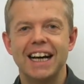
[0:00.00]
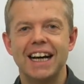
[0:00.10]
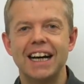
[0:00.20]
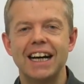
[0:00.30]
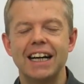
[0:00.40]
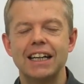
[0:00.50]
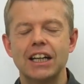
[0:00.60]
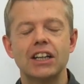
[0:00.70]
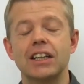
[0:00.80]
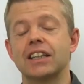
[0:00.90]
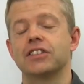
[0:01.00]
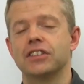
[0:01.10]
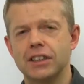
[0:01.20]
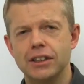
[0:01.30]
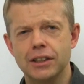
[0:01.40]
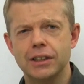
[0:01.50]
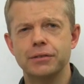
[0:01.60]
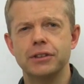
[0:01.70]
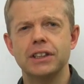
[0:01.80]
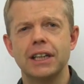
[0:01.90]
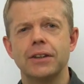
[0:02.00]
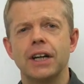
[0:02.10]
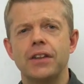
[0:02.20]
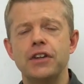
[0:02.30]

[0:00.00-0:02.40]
Uh, I can't actually see you, don't get freaked out.